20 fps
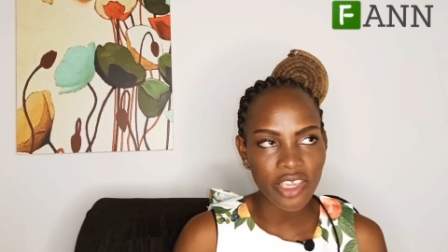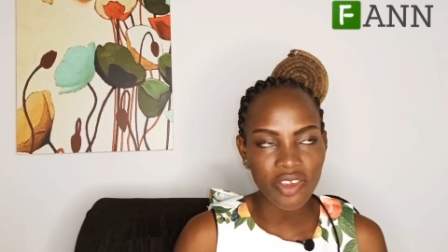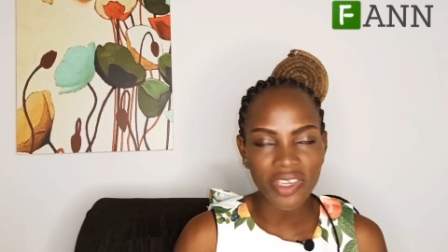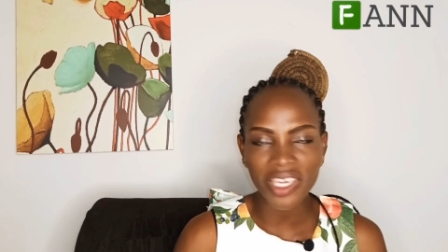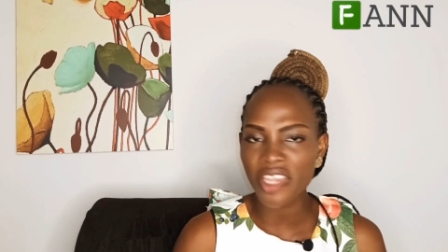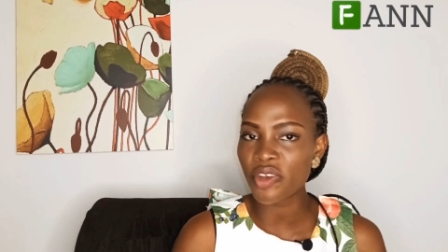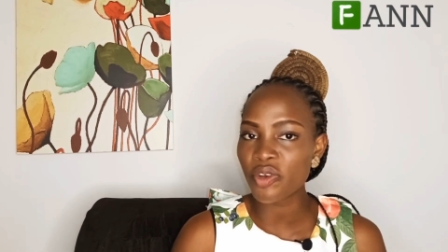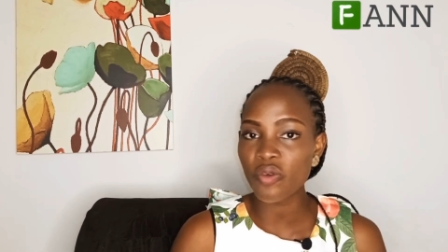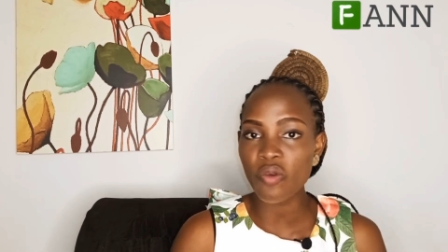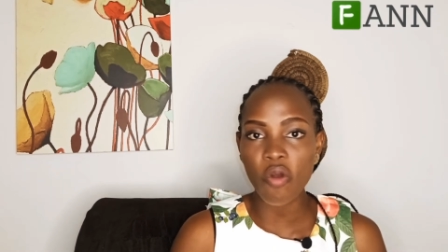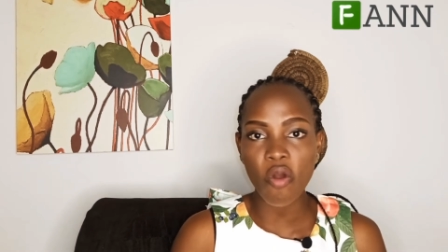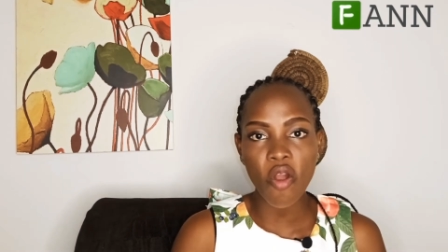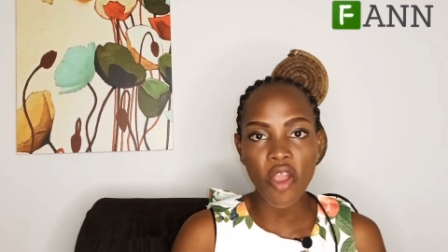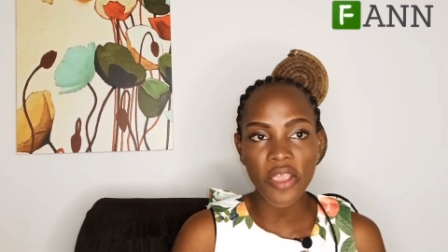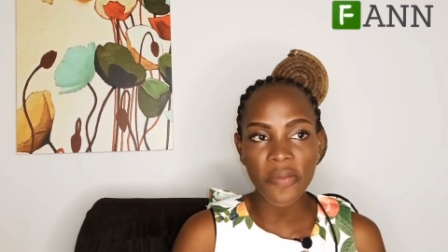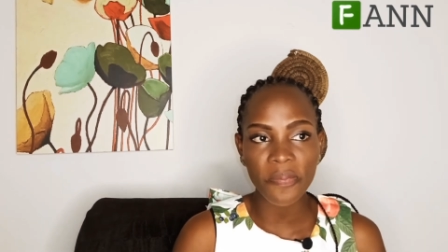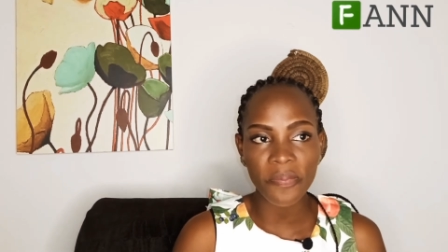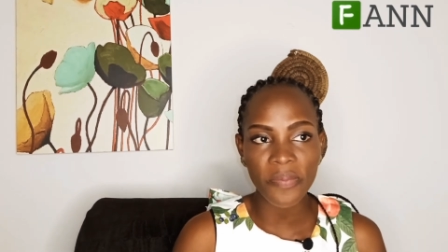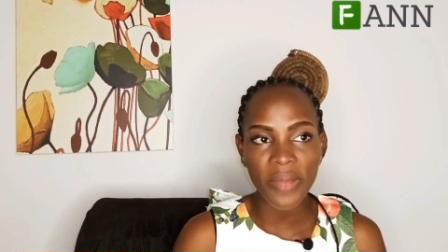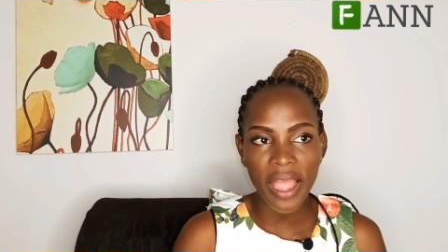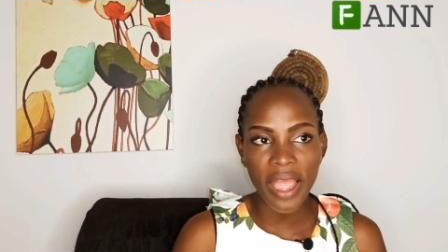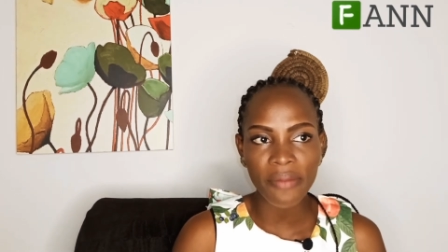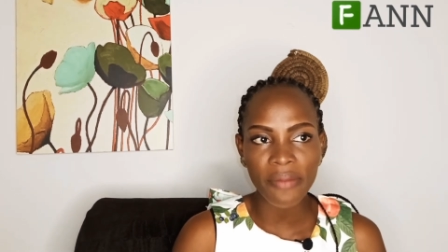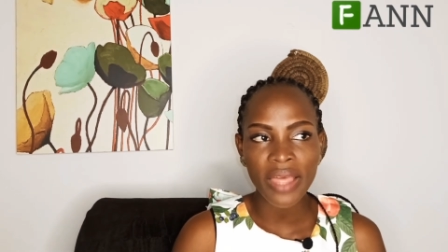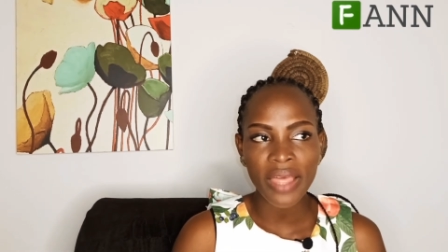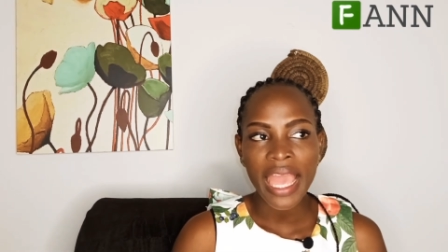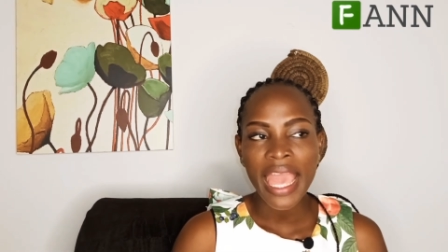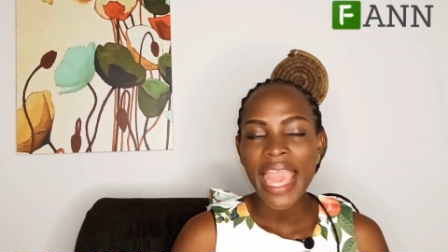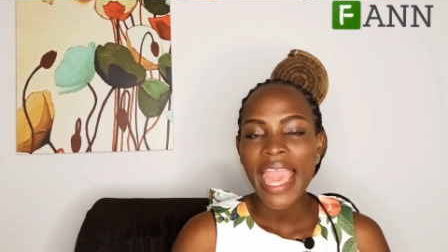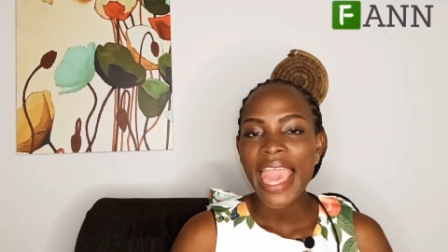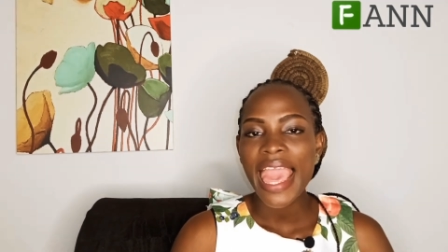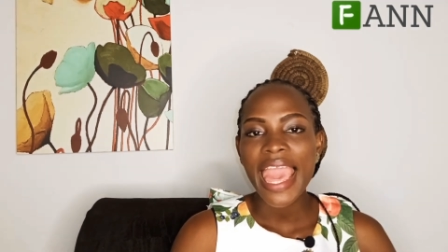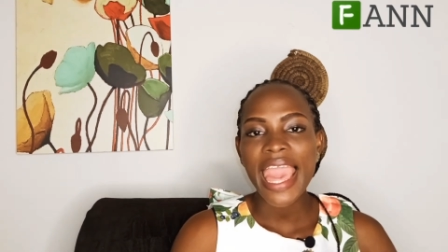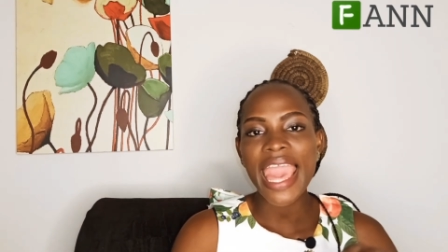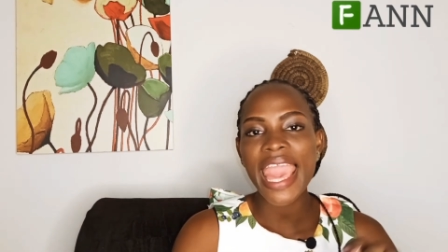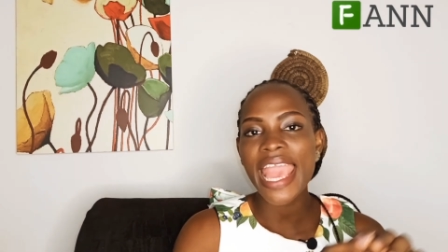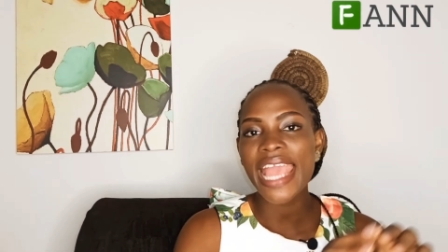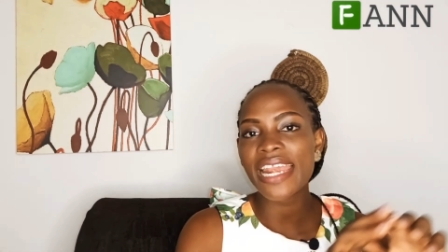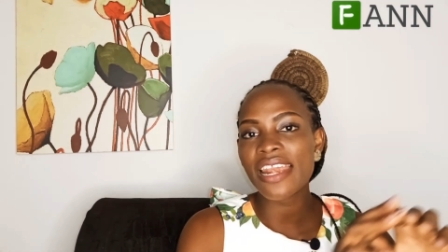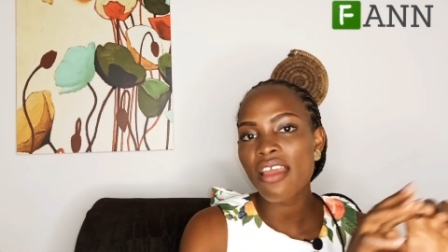you can do oil palm,
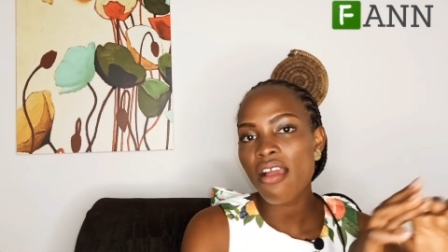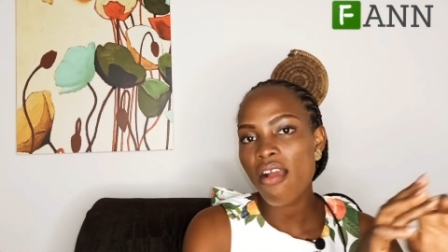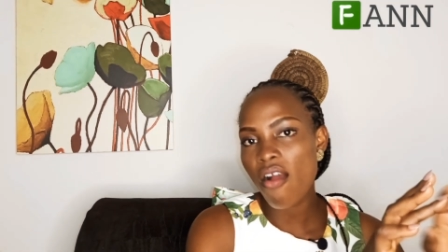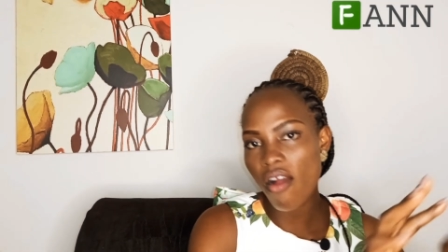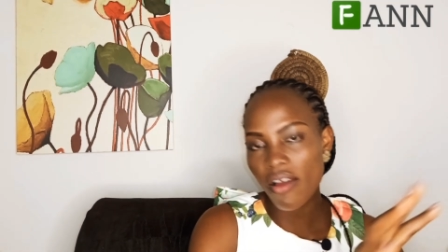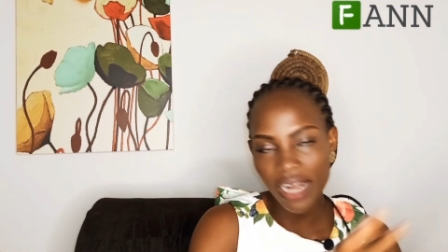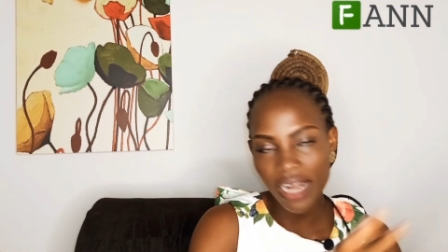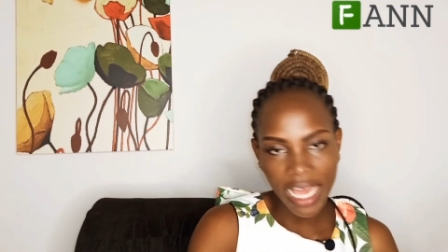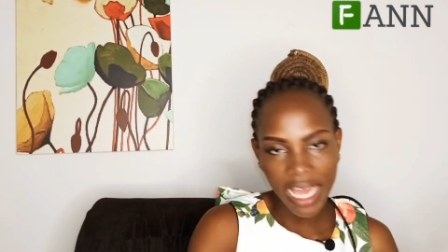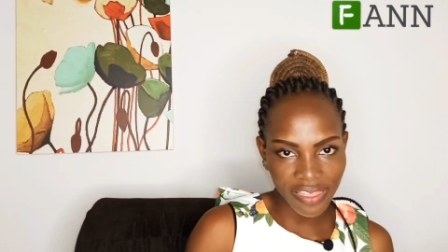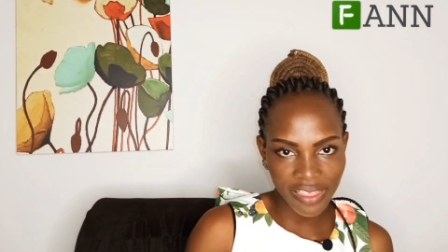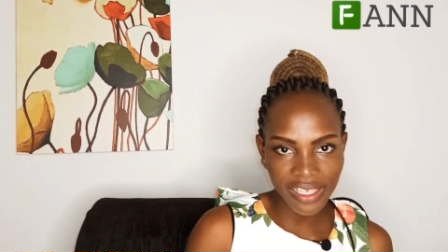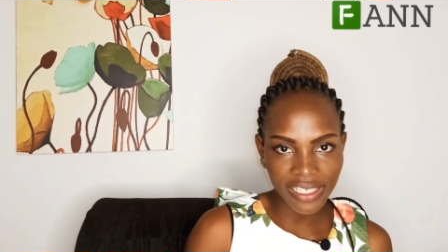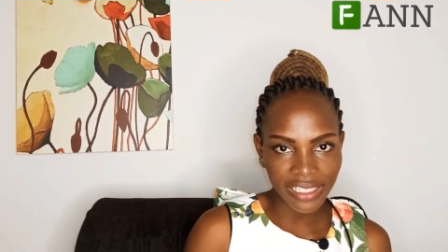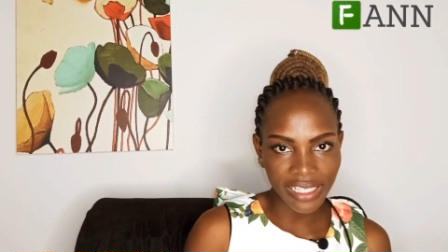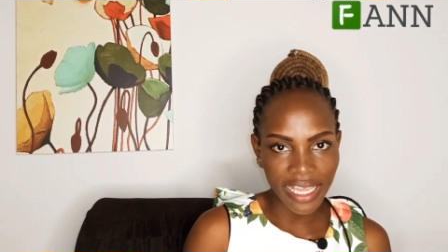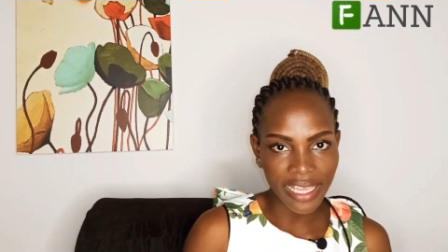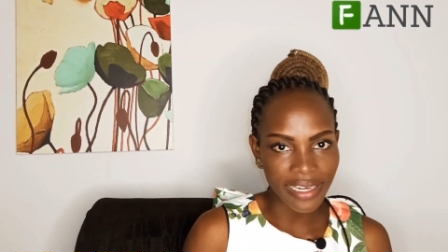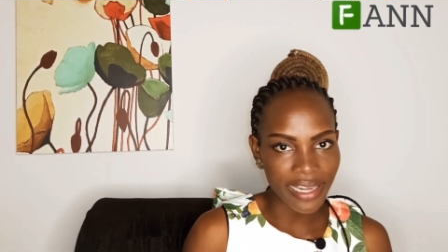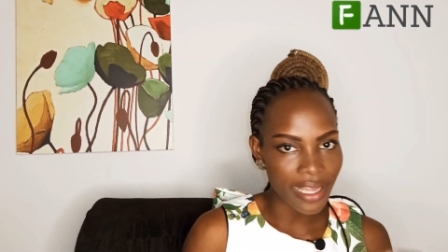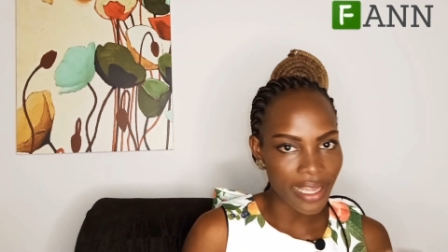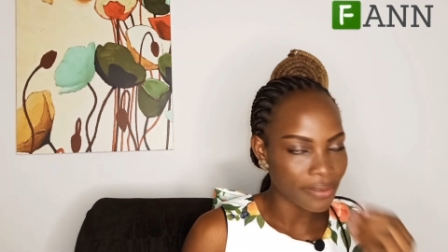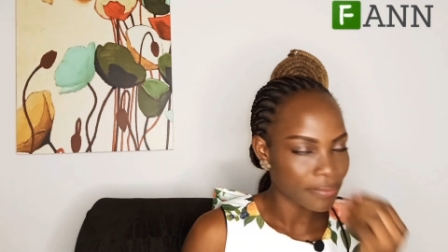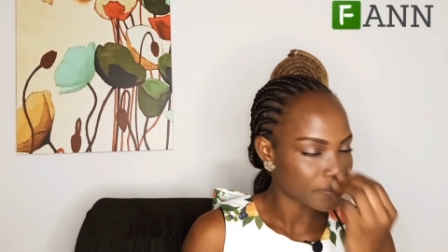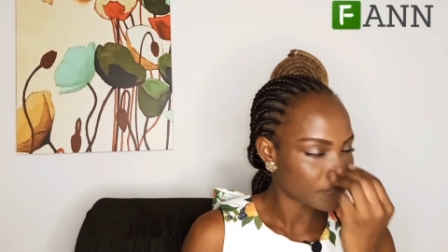and other things like that.